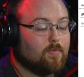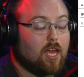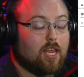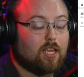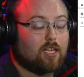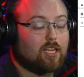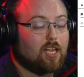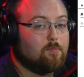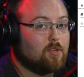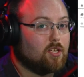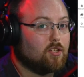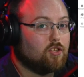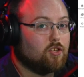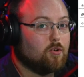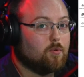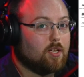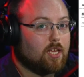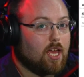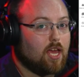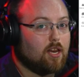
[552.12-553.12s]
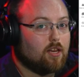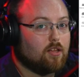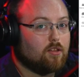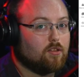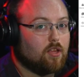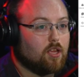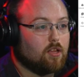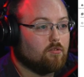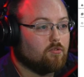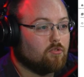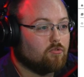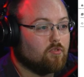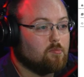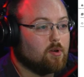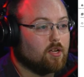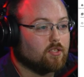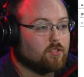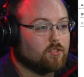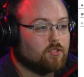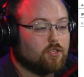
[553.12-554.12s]
and he claimed he could do it again in 3
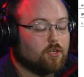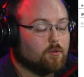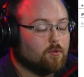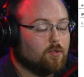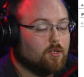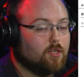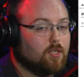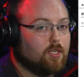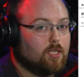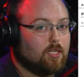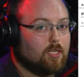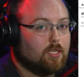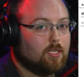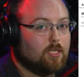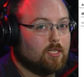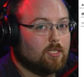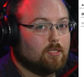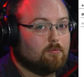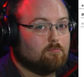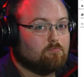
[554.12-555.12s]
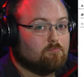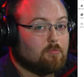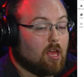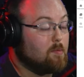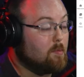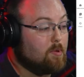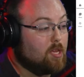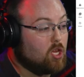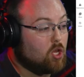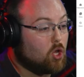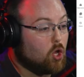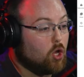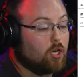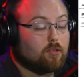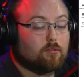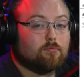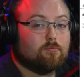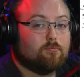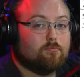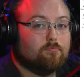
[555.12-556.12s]
months too. And maybe he
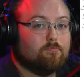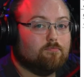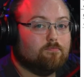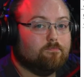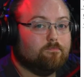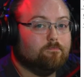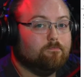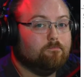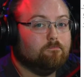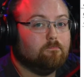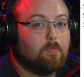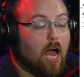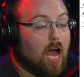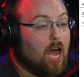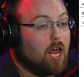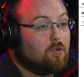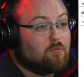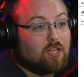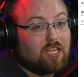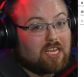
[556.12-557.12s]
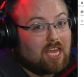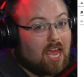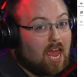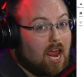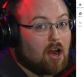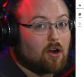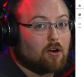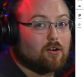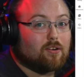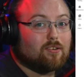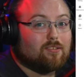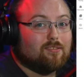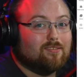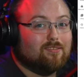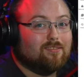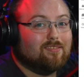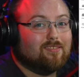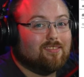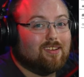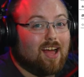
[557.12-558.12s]
could. I don't really care.
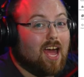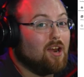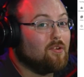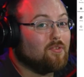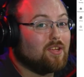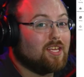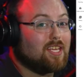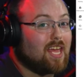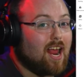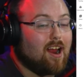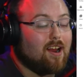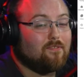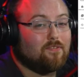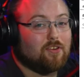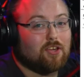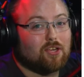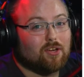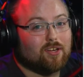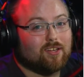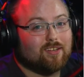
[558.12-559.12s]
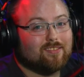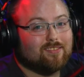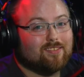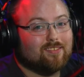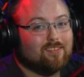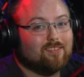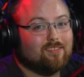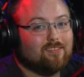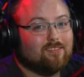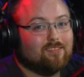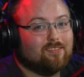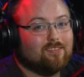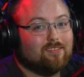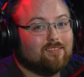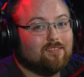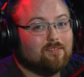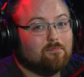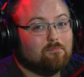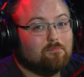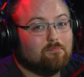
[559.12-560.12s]
I don't really care if he could.
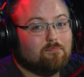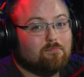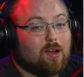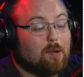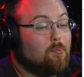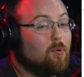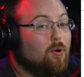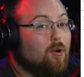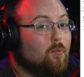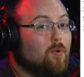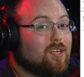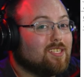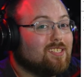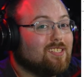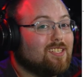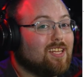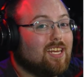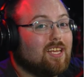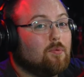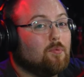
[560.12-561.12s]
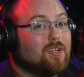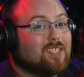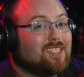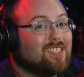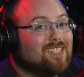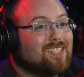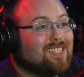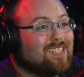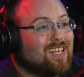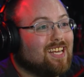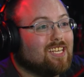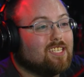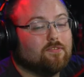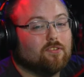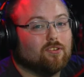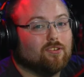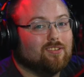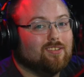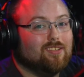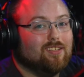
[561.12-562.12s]
My point wasn't that he wasn't
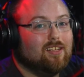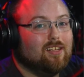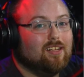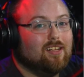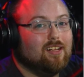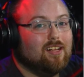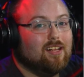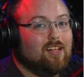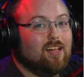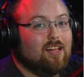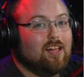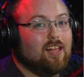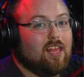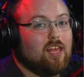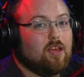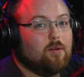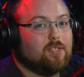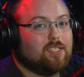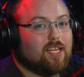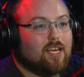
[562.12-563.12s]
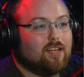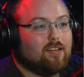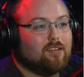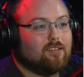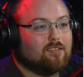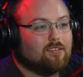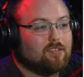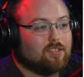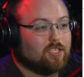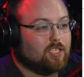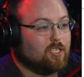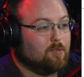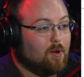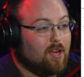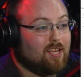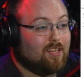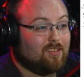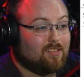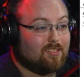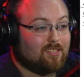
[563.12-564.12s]
successful. It was that
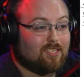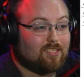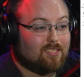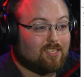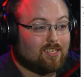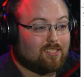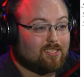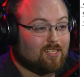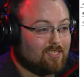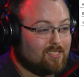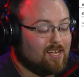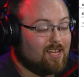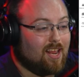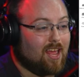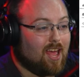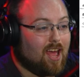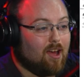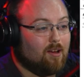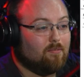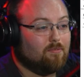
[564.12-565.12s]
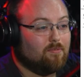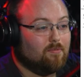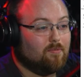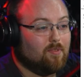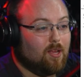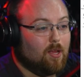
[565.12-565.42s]
despite the success he did have,